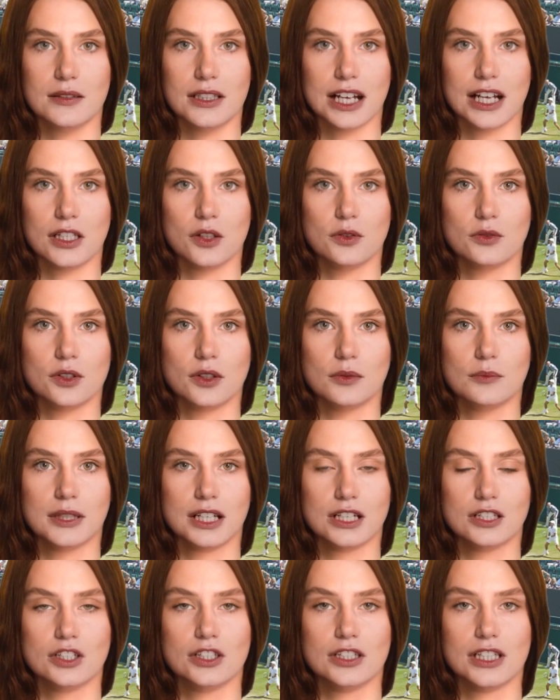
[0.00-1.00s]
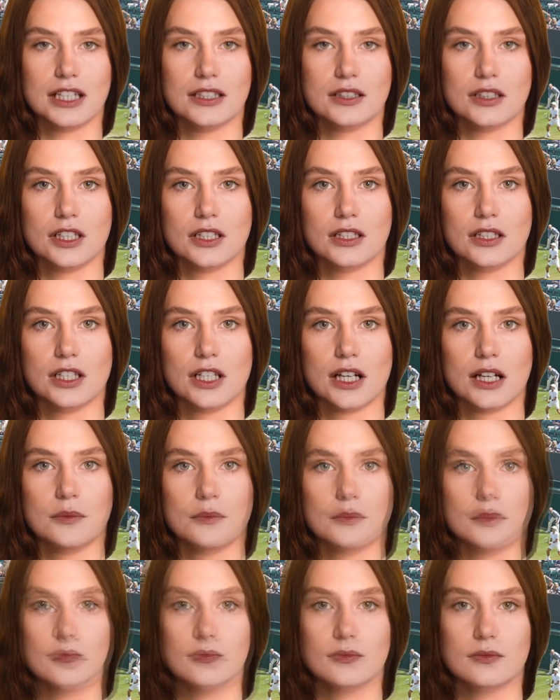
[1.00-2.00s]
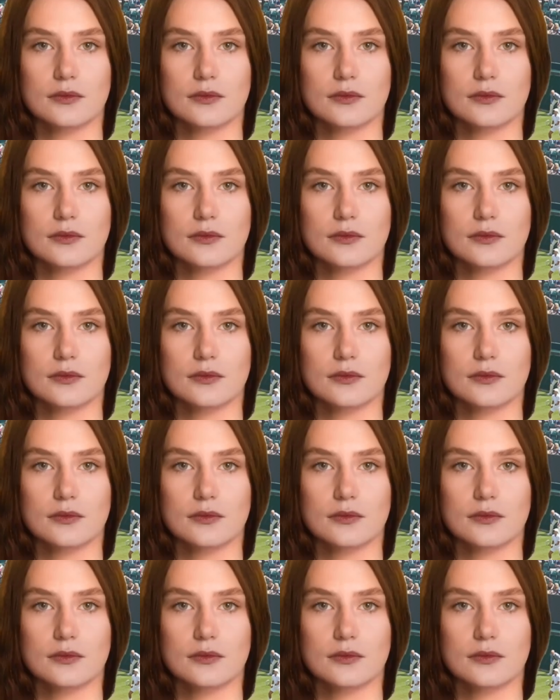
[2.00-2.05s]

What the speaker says: head over to matchstat.com.